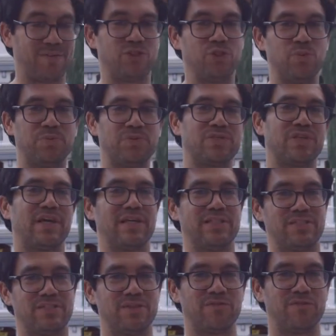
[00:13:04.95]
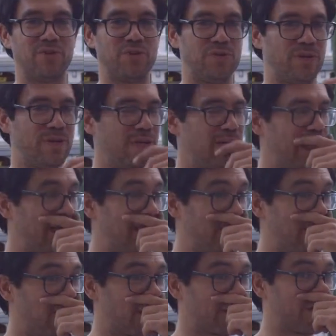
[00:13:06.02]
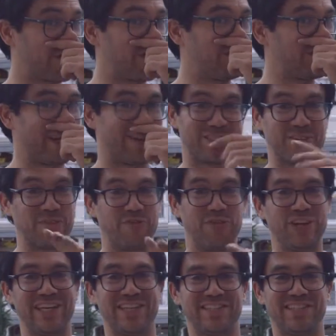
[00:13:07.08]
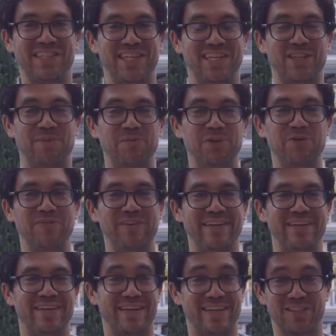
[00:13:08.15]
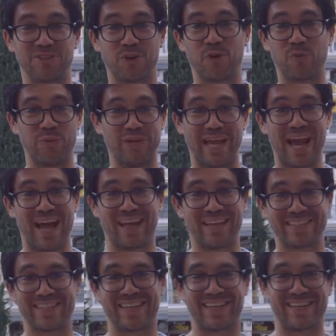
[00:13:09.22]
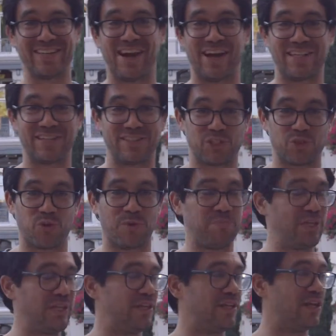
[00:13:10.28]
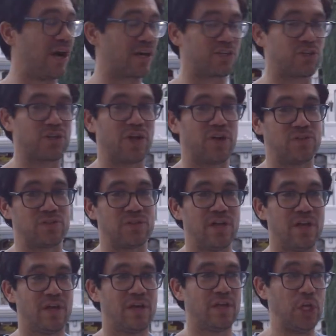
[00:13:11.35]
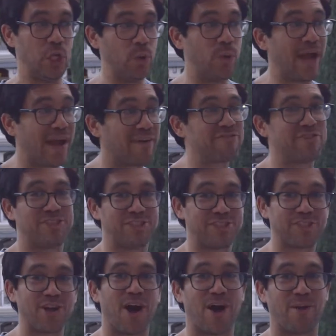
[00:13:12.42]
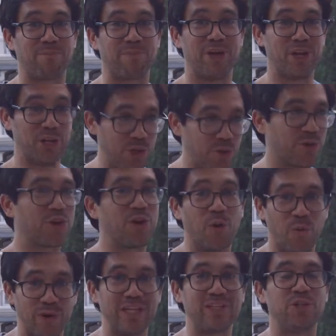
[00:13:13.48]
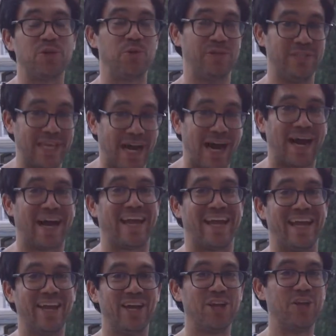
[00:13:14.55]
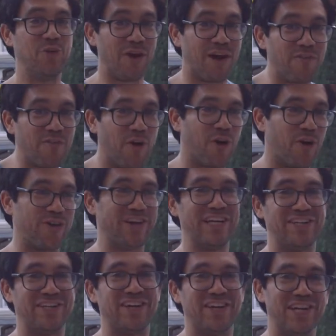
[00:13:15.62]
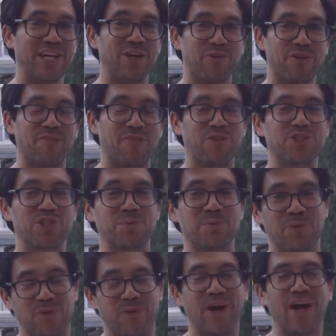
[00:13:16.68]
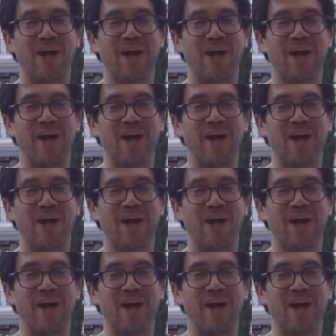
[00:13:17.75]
supersized food. And the doctor comes out. It's the funniest scene in the movie. And it's all real. It's like not scripted. The doctor goes, you have to stop. You're going to die. You have already done irreversible